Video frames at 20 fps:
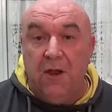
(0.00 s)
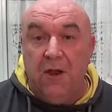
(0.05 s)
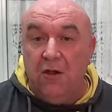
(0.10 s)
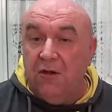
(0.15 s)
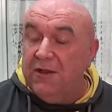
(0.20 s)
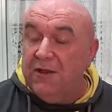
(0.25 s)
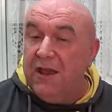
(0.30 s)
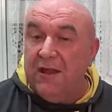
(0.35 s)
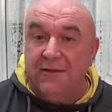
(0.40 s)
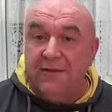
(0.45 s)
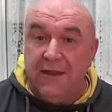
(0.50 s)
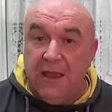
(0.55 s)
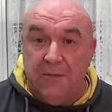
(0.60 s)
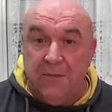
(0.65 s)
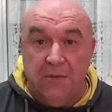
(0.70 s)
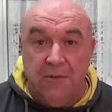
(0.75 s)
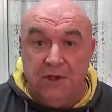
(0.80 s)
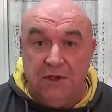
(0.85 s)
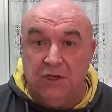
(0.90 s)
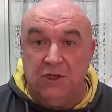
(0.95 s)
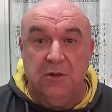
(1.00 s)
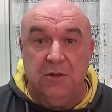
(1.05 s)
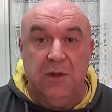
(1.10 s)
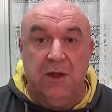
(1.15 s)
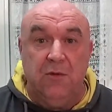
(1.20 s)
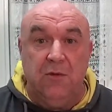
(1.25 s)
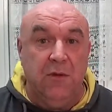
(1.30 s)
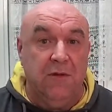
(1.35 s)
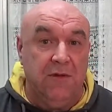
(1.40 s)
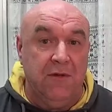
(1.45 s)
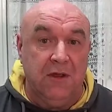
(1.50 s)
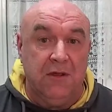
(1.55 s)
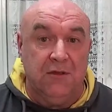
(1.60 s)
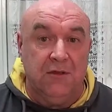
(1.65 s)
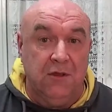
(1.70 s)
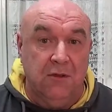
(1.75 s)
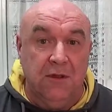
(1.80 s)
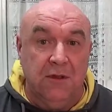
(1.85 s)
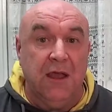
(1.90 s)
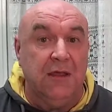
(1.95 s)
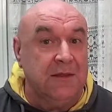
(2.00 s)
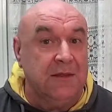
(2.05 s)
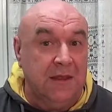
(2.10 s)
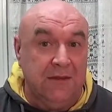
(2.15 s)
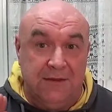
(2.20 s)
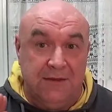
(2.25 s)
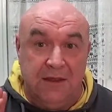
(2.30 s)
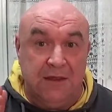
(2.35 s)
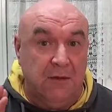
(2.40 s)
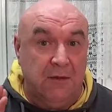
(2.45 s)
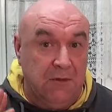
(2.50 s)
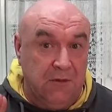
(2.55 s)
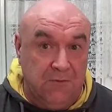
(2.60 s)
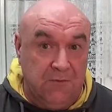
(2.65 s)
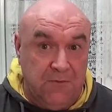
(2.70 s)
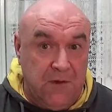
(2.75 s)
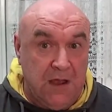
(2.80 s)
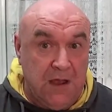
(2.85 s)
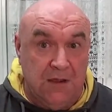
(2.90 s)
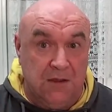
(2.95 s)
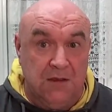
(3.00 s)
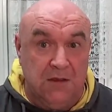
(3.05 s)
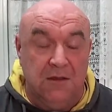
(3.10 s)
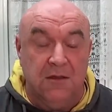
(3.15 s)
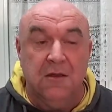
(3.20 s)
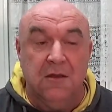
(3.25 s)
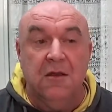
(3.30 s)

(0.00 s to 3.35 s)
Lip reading: I already asked their permission about whether I could do that, and they said it was fine.